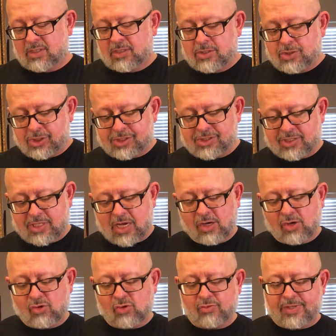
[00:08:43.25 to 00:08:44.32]
Just
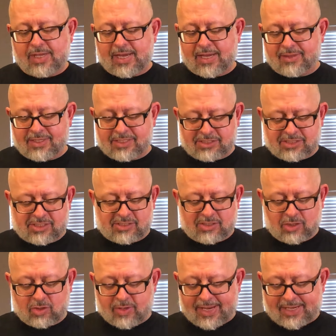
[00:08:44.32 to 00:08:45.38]
know that this is a
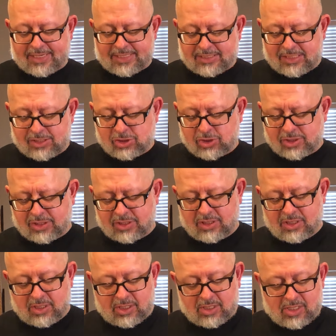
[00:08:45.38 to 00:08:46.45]
great
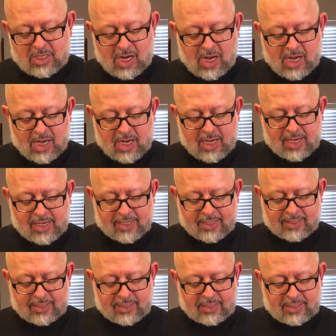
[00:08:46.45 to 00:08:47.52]
addition.
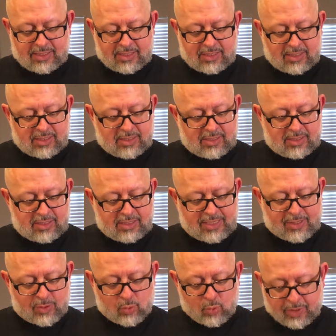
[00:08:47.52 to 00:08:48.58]

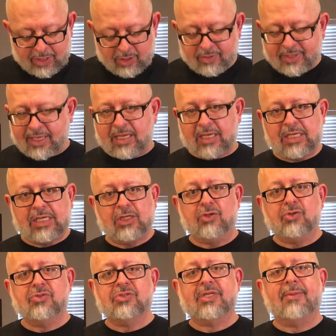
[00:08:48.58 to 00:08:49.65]
It will get
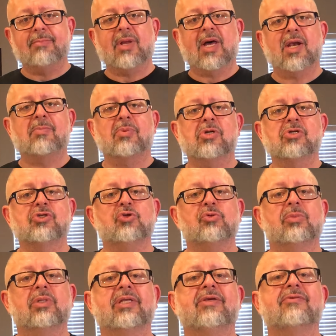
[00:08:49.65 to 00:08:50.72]
used. I'm not a person who
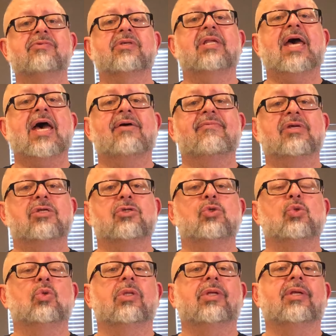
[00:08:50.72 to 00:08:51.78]
believes in having a
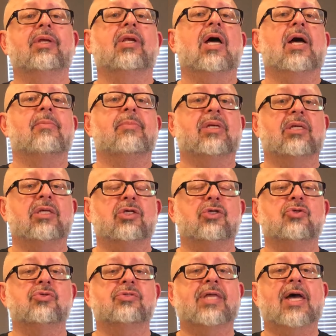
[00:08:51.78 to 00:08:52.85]
tool and it not being
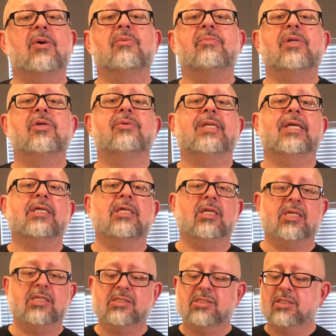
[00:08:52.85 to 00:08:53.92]
used. That would be
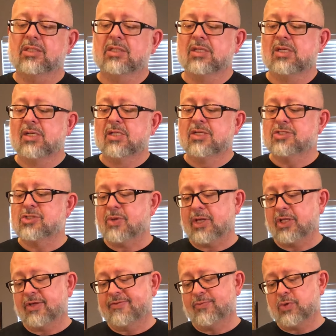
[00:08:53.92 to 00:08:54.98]
ridiculous. So I
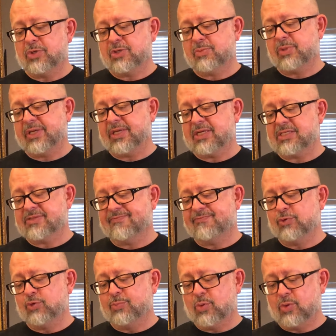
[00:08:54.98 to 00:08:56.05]
look forward to bringing some
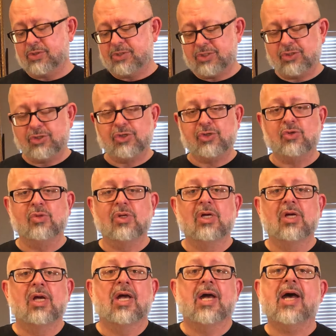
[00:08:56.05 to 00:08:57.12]
food porn to you
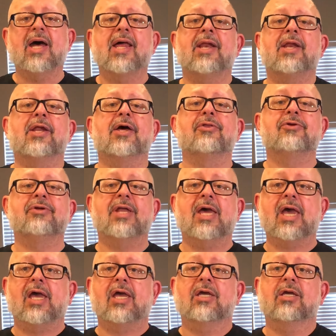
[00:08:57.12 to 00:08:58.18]
at another
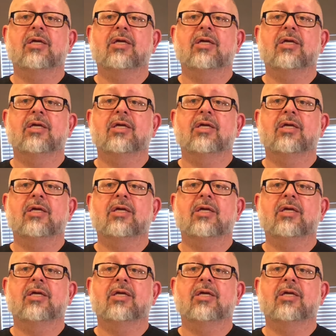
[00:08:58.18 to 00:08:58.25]
day.